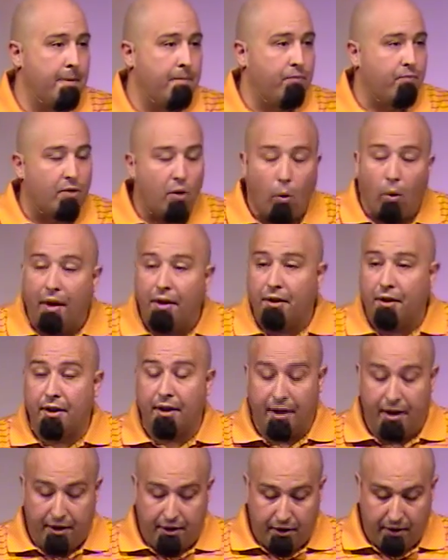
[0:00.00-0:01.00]
to what you're
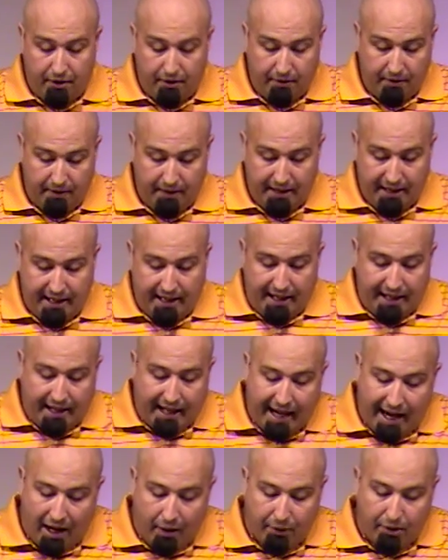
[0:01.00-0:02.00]
going to do and
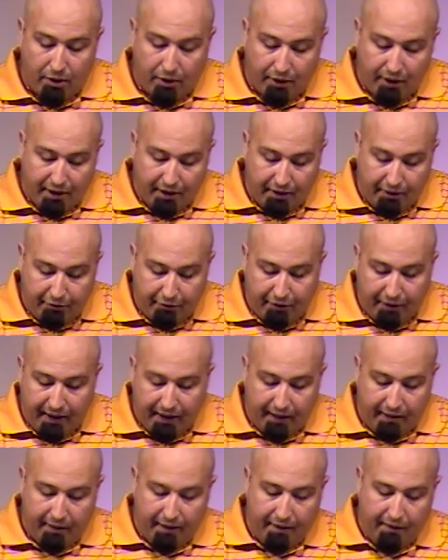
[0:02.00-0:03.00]
how you're going to
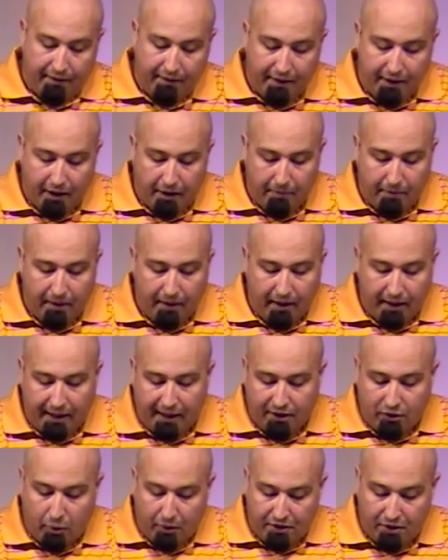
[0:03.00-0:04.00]
defend them
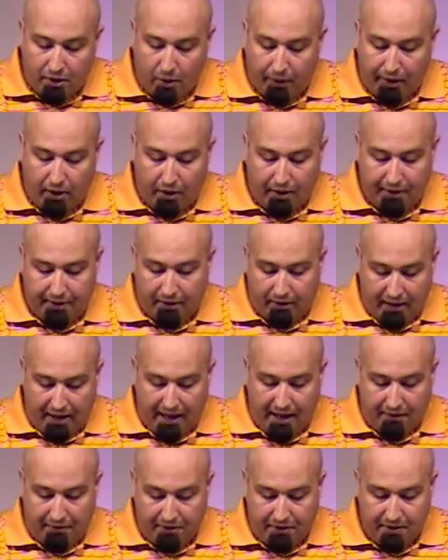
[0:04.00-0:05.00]
against what's going on in their
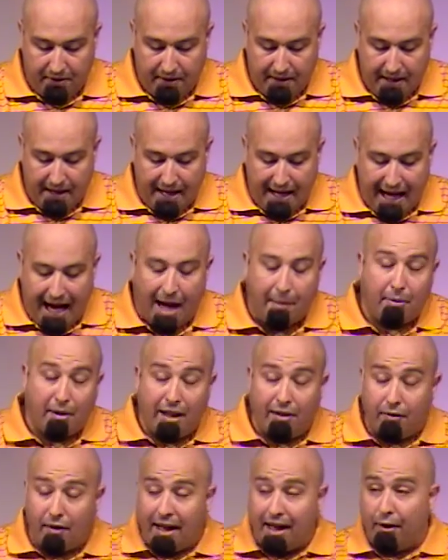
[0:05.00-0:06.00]
lives. I
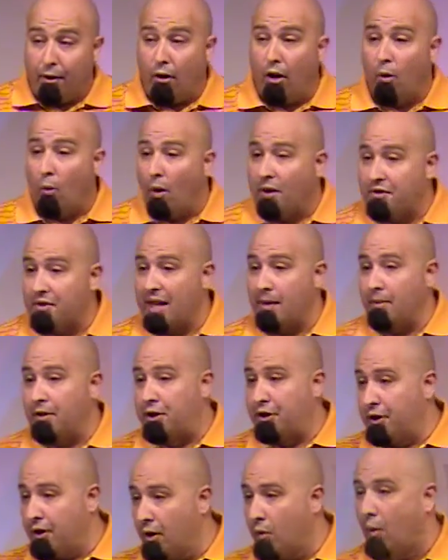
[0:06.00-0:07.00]
believe later on, once they
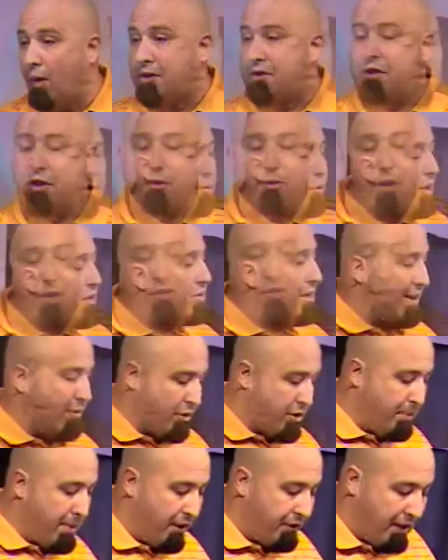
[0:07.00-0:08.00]
mature, once the trust level's
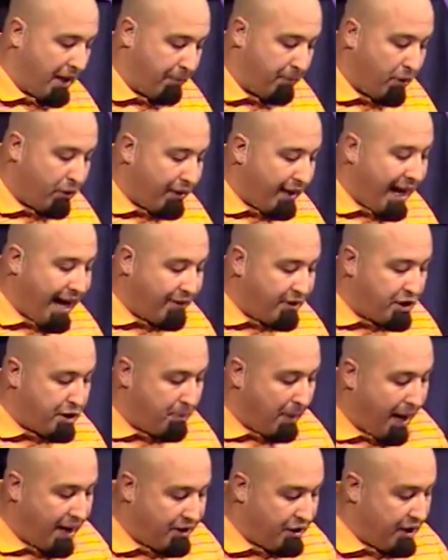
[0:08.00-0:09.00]
built up, you can have a
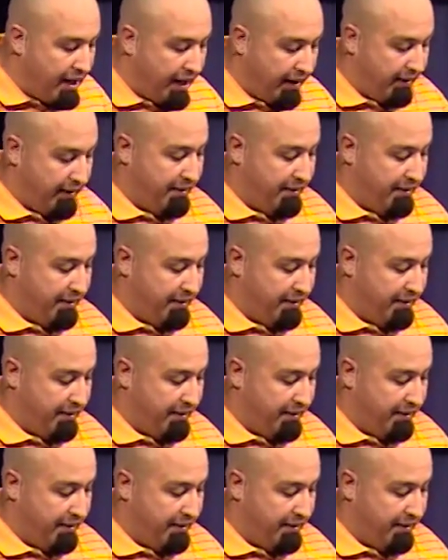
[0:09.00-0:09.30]
spot check.